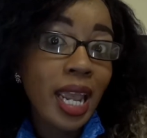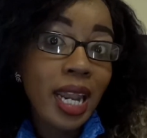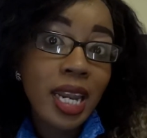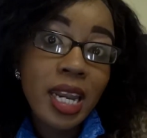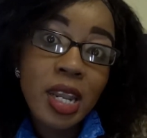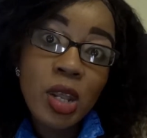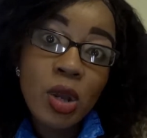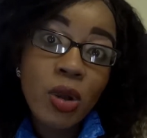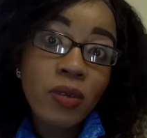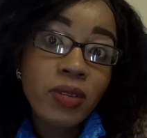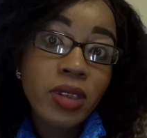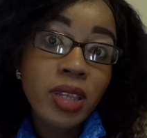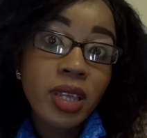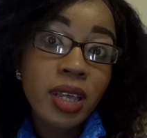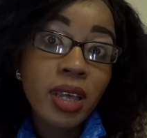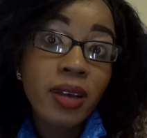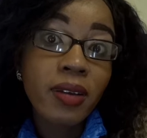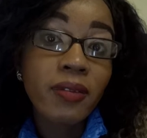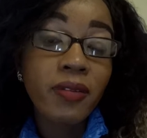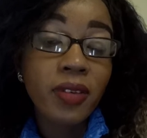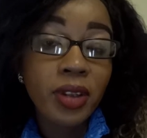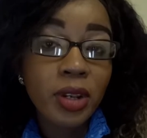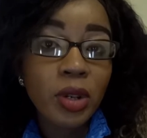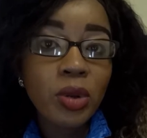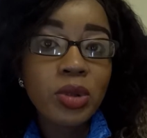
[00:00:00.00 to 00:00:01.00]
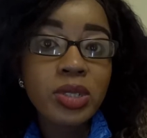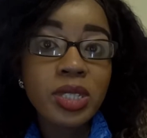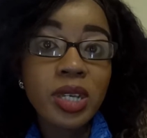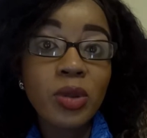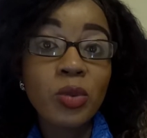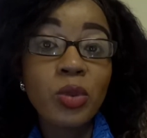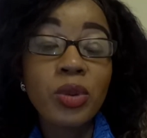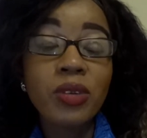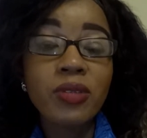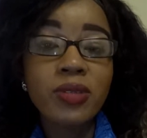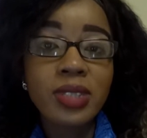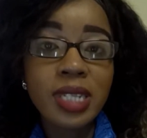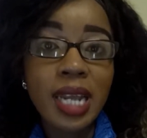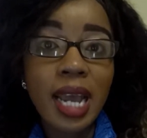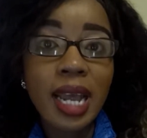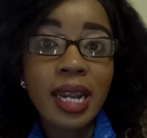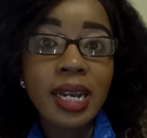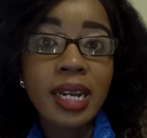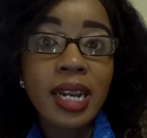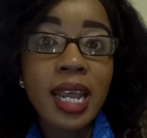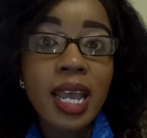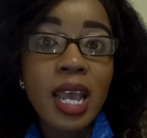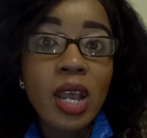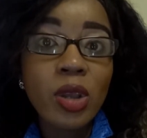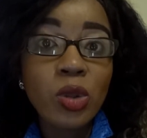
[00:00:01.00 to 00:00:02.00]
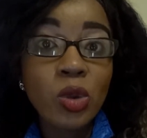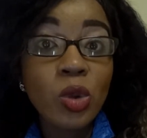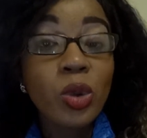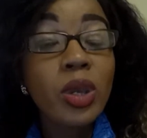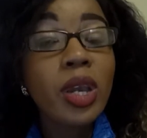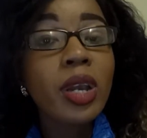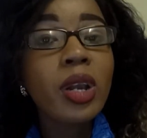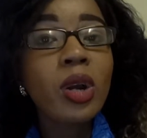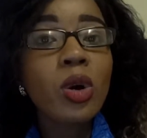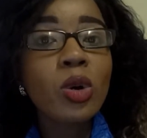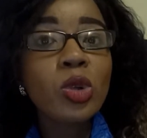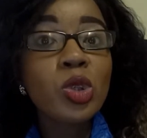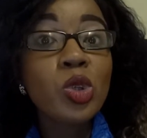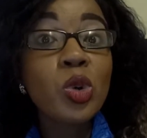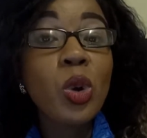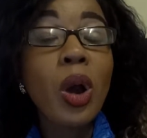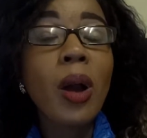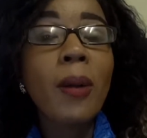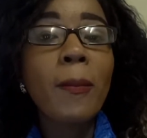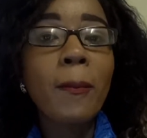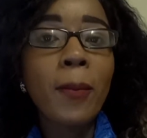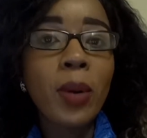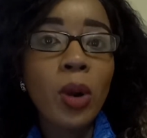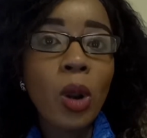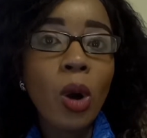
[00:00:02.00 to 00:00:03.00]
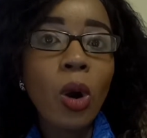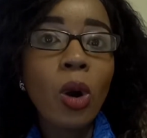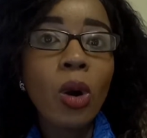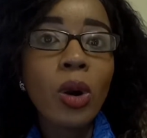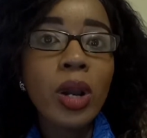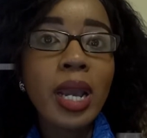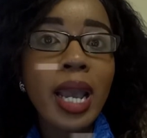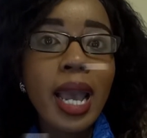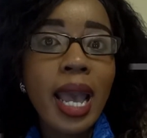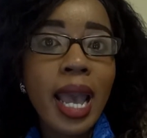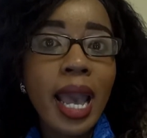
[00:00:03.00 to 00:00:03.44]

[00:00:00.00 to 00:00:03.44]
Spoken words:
any of the videos that we've done, you can go to our blog